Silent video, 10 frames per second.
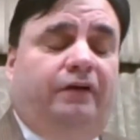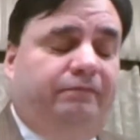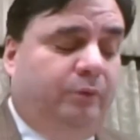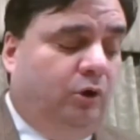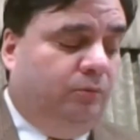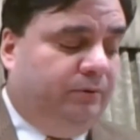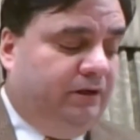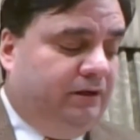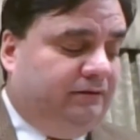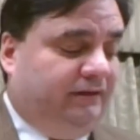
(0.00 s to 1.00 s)
of pope
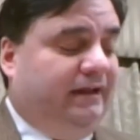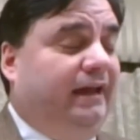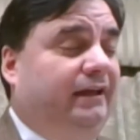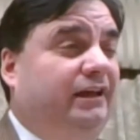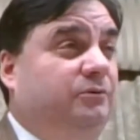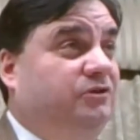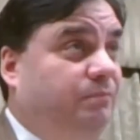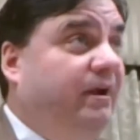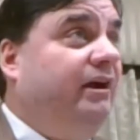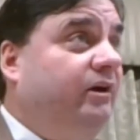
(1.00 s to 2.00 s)
today. He was
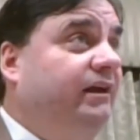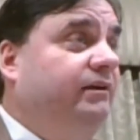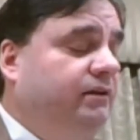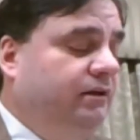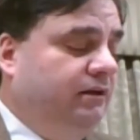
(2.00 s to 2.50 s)
married.